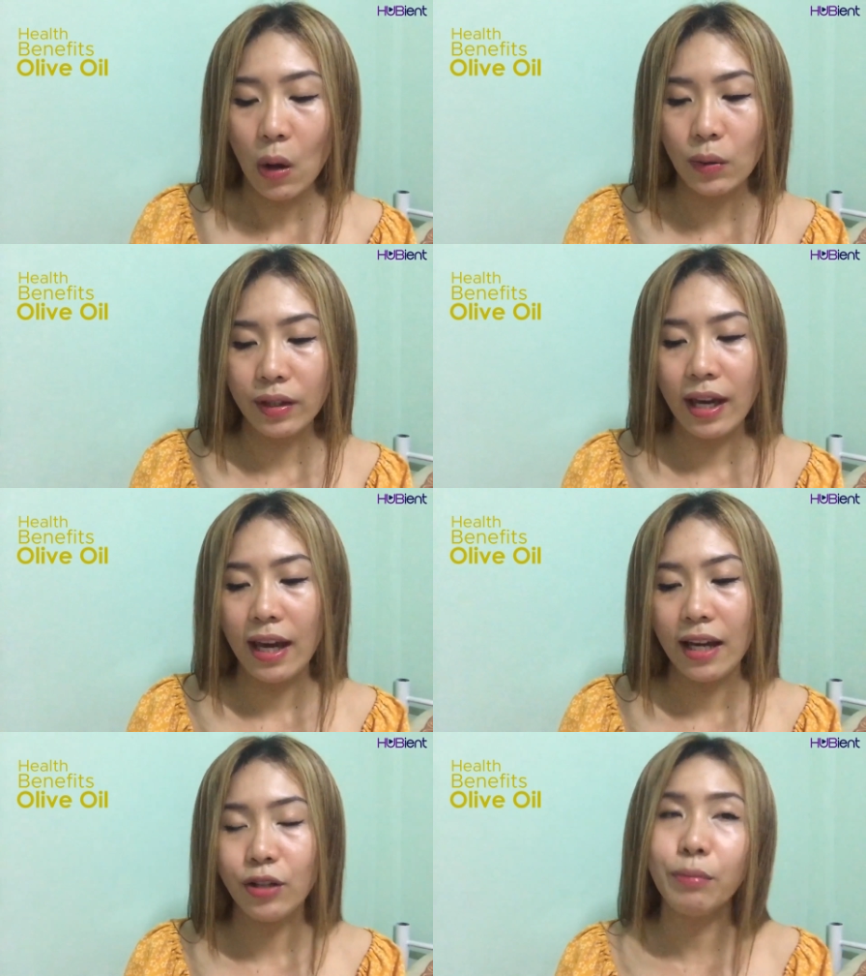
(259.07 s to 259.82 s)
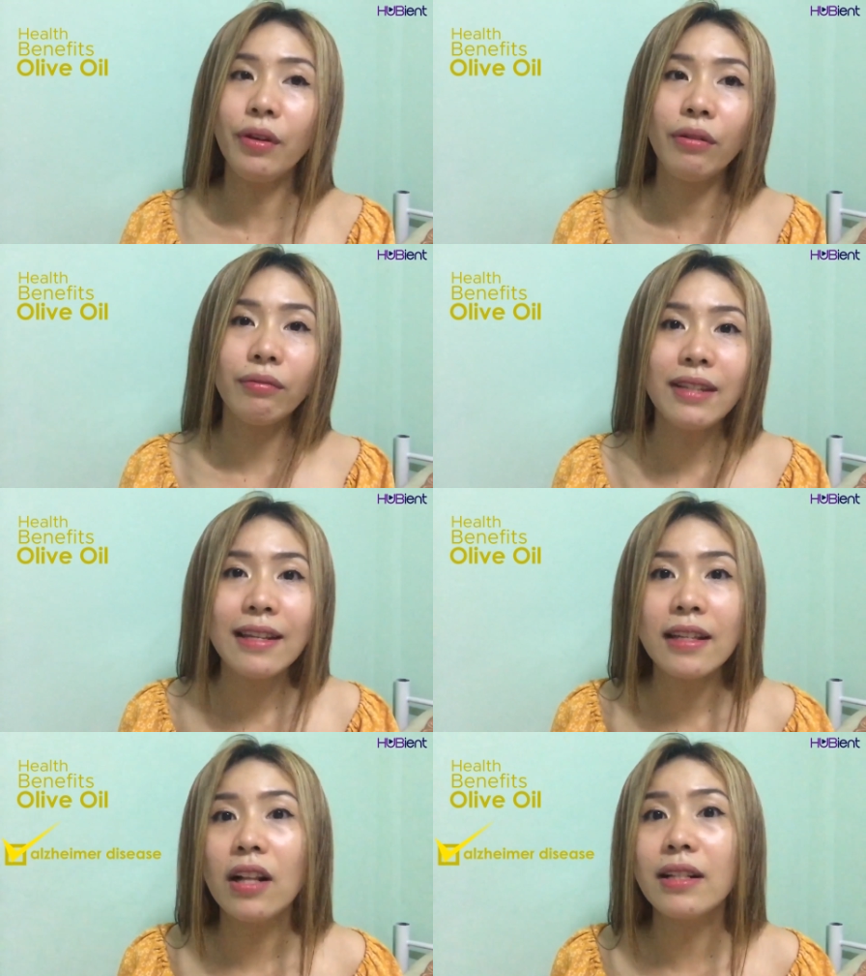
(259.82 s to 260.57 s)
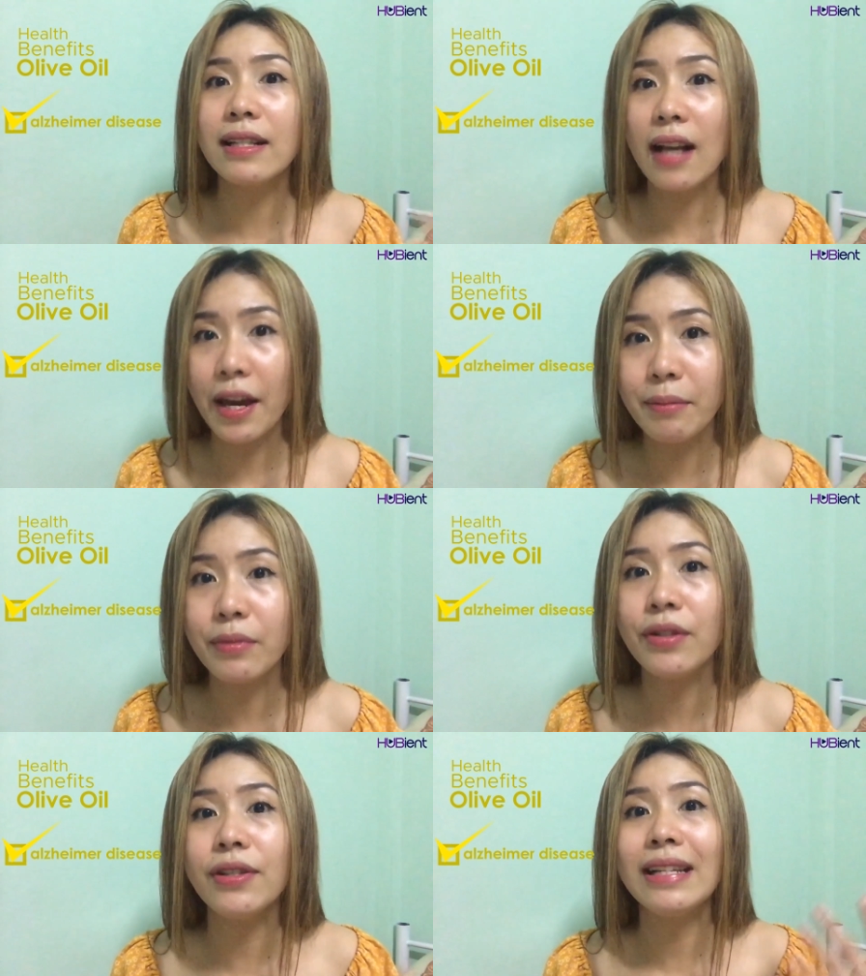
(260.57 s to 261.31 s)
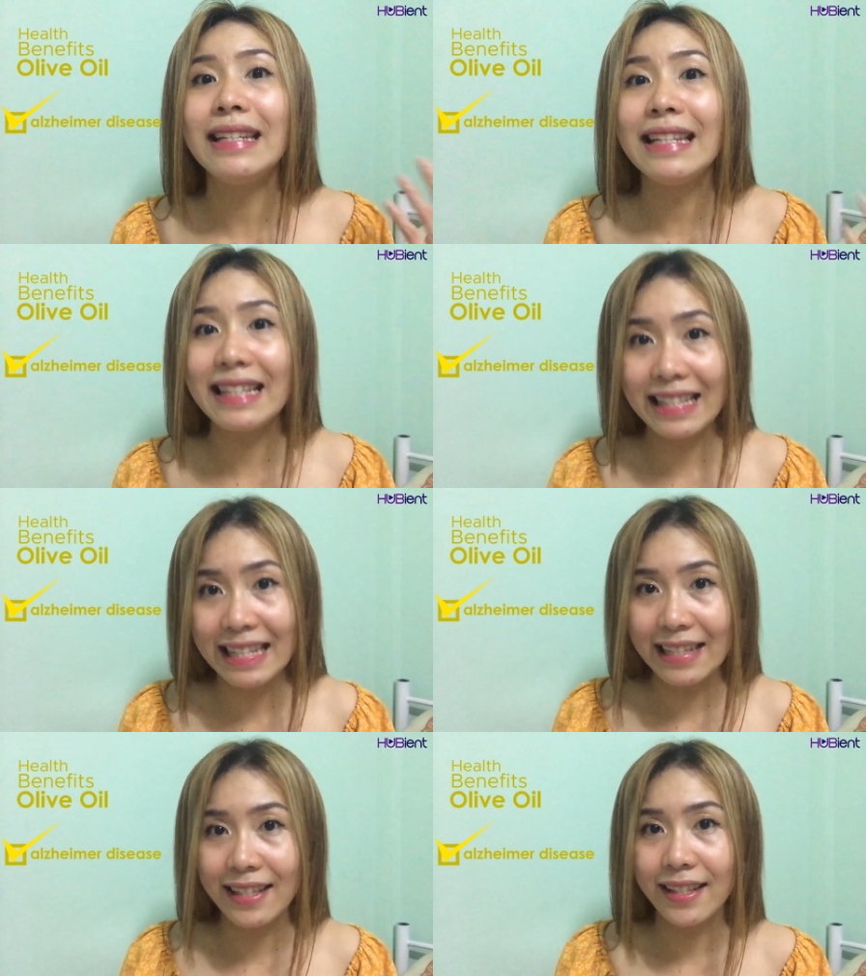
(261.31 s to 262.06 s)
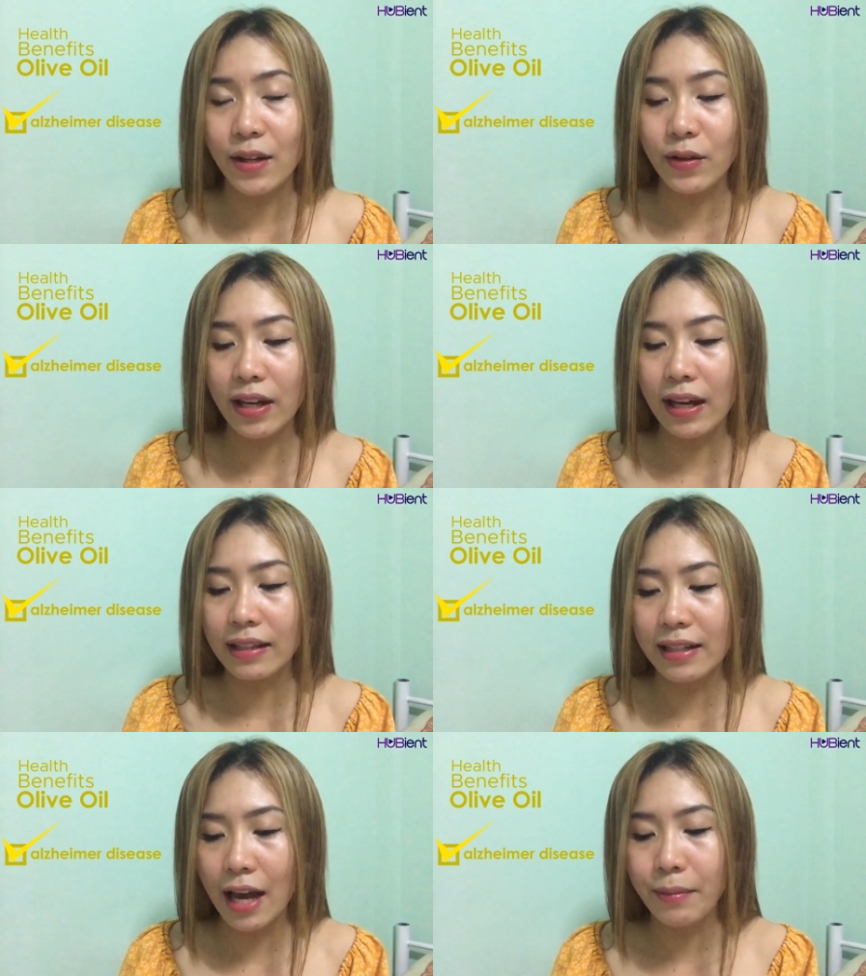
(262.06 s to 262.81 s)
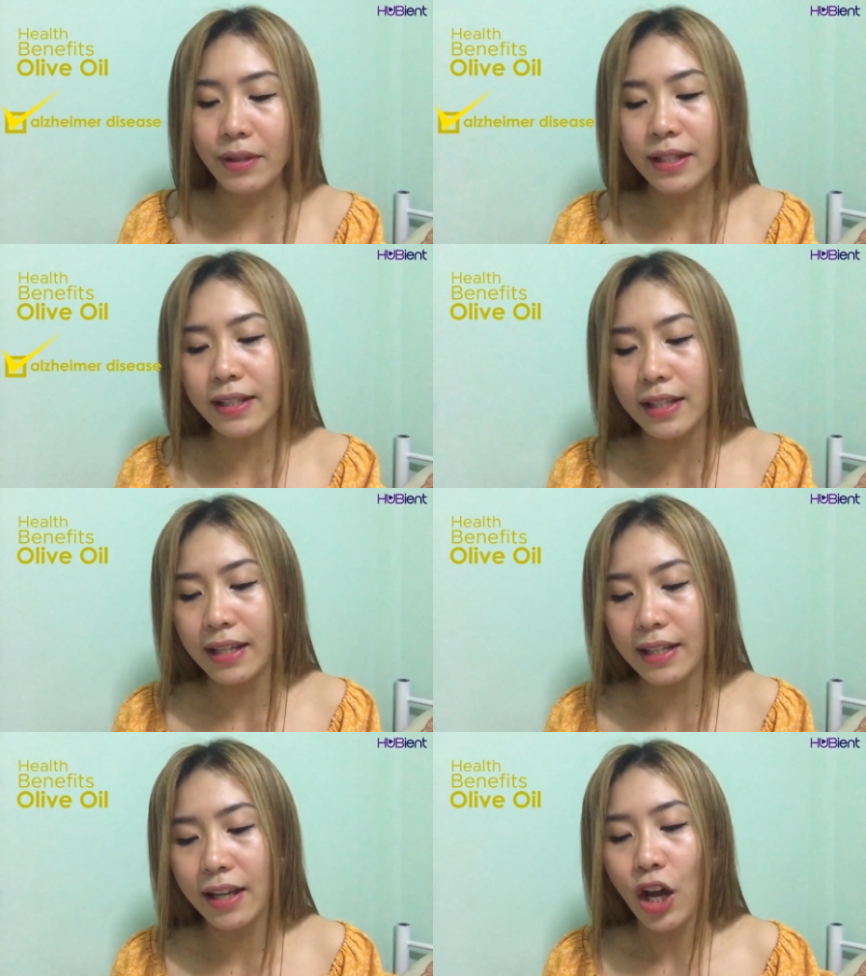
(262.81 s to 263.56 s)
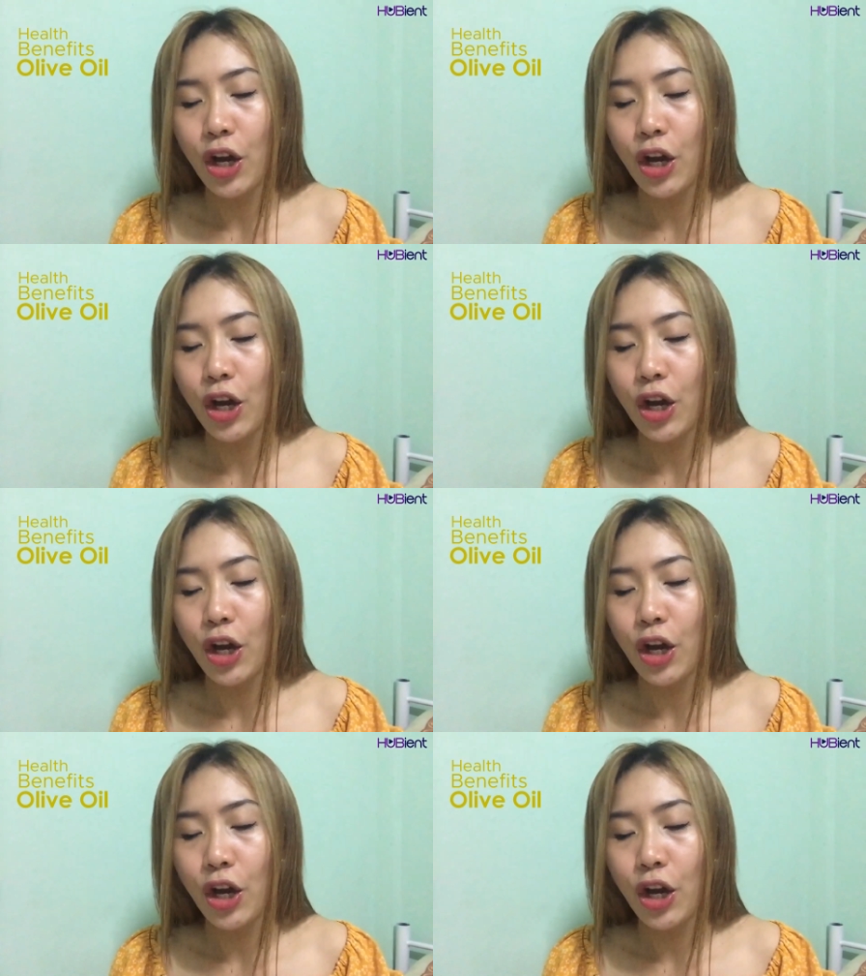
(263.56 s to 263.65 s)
Okay, number three is Alzheimer's disease. Okay, Alzheimer's disease.